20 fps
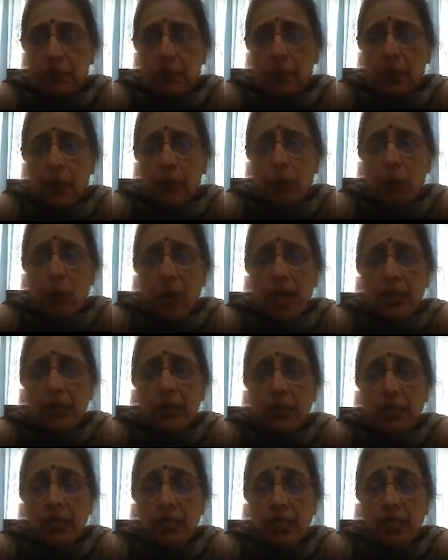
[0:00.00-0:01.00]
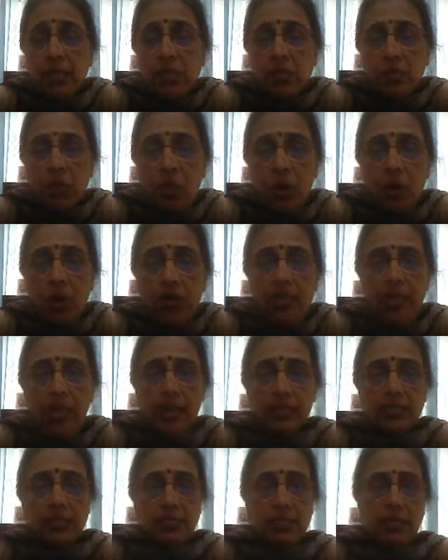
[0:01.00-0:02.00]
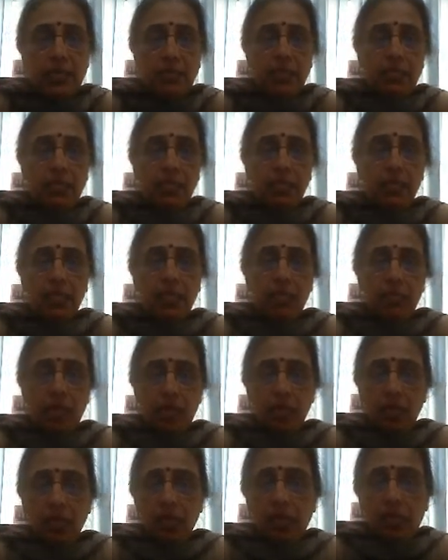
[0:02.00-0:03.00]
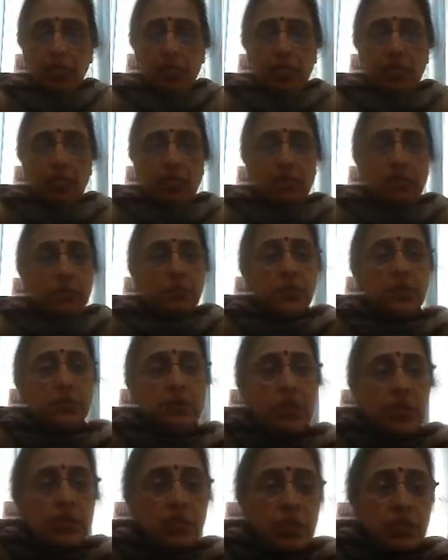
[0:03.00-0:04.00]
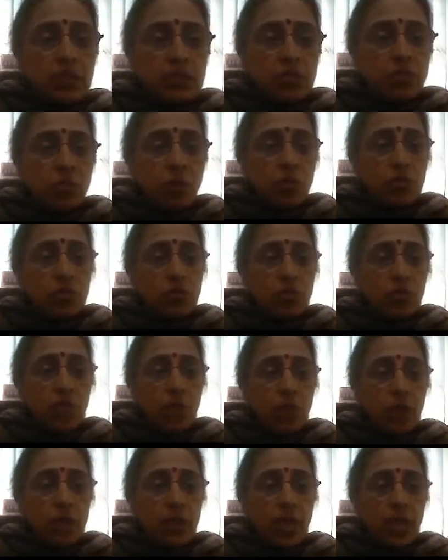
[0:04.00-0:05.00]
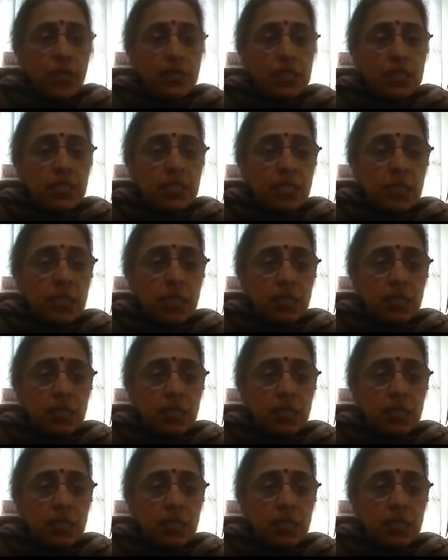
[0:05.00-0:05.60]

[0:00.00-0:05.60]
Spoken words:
One is called as the, it is also called as the